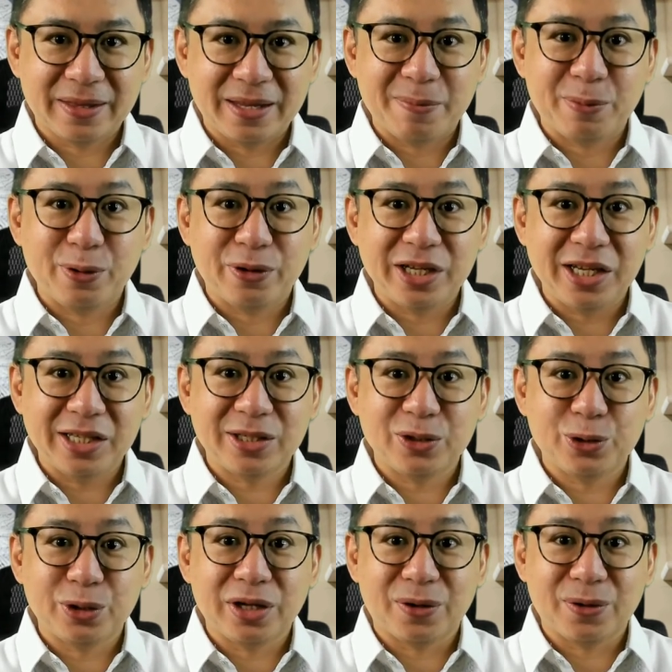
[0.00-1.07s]
The employees
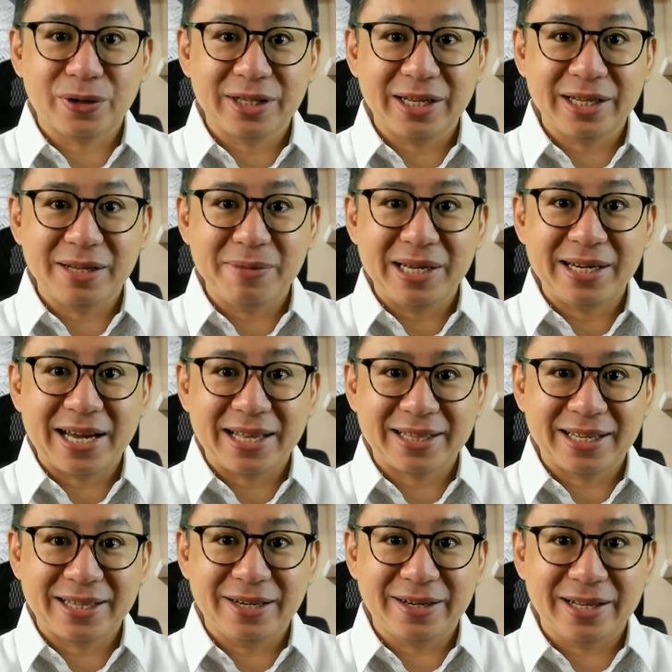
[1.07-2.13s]
should accordingly be
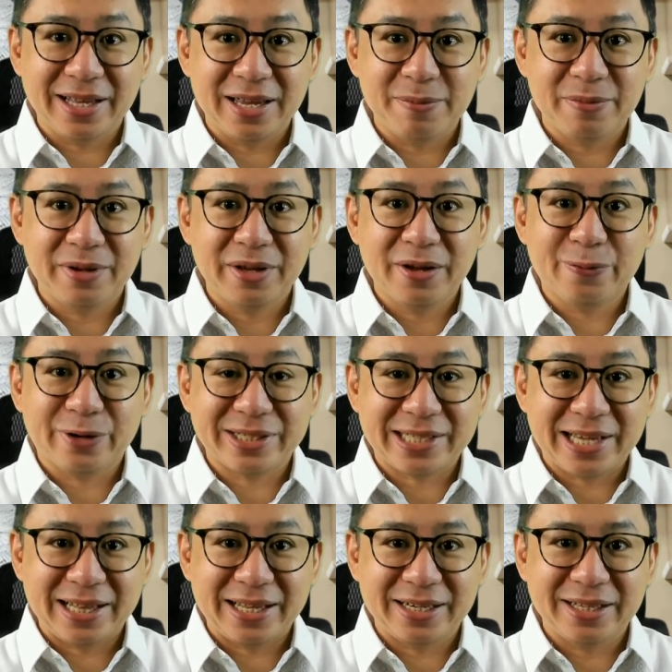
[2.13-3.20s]
granted their claim for
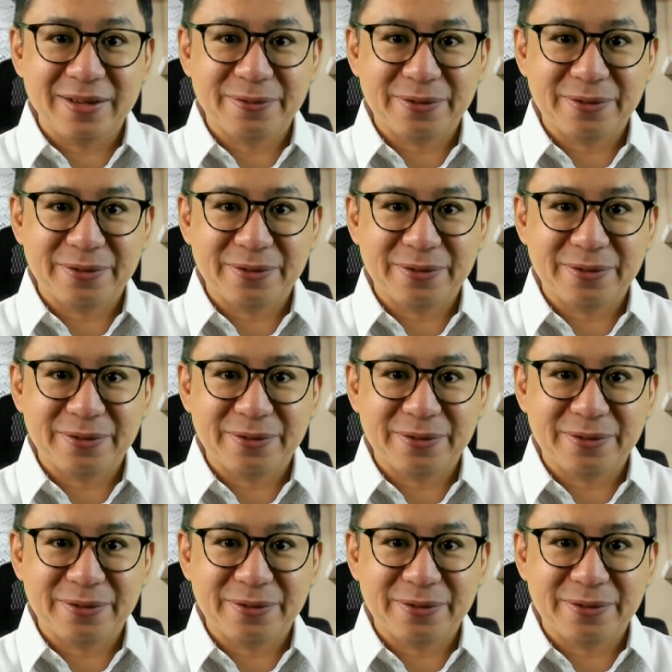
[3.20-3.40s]
salary